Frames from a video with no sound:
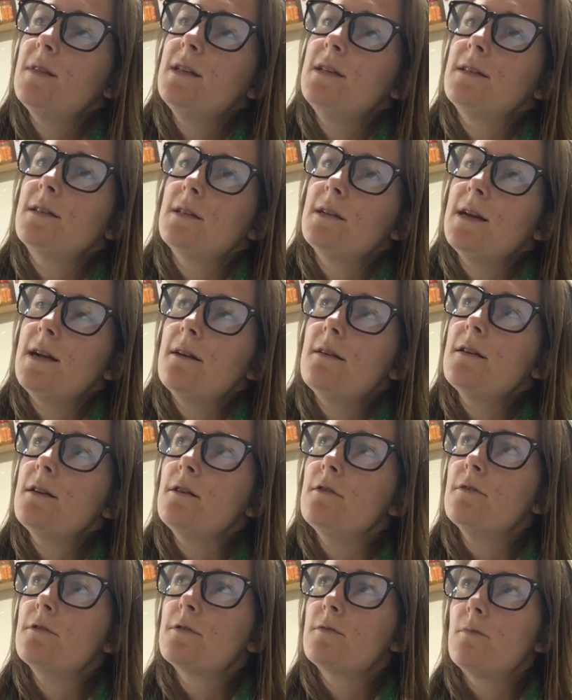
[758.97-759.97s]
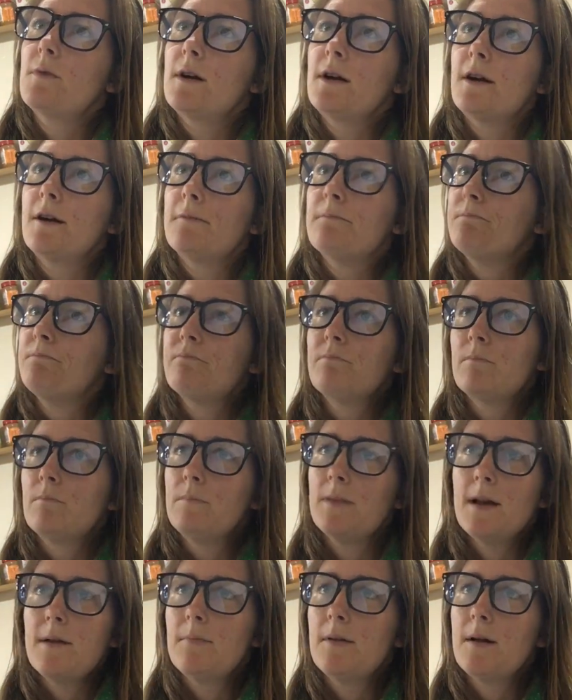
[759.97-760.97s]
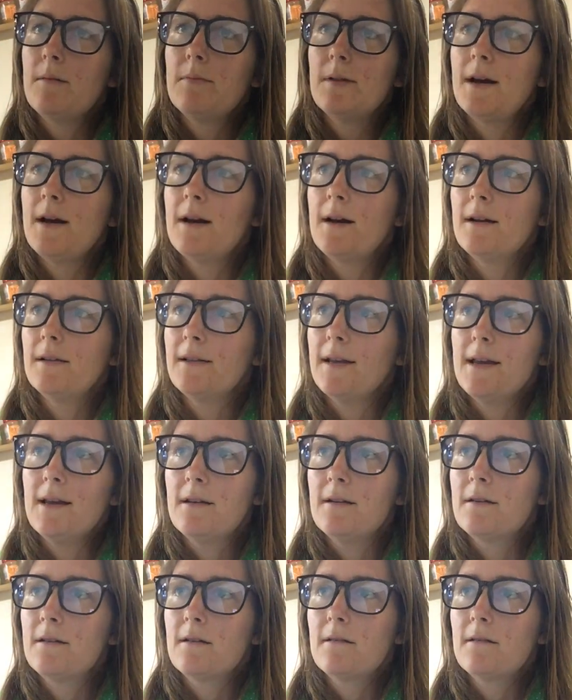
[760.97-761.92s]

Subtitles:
these scenarios where blah blah blah, like